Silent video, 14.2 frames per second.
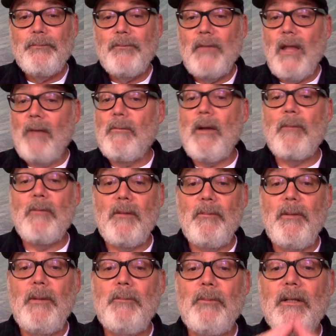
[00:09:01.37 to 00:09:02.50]
Now remember, the
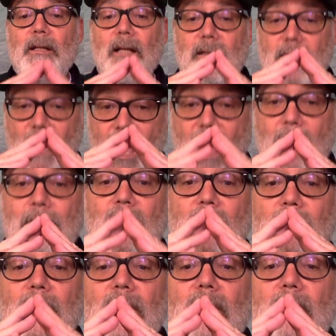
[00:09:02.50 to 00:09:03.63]
people at the top of the
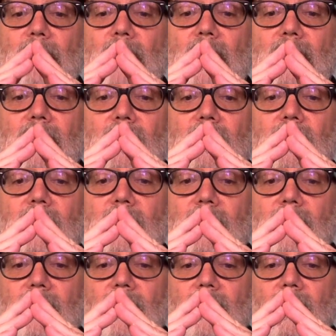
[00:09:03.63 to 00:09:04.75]
pyramid,
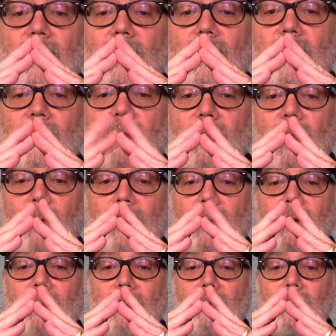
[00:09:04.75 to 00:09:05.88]
up
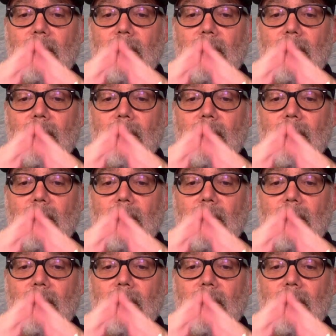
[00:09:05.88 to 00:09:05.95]
here,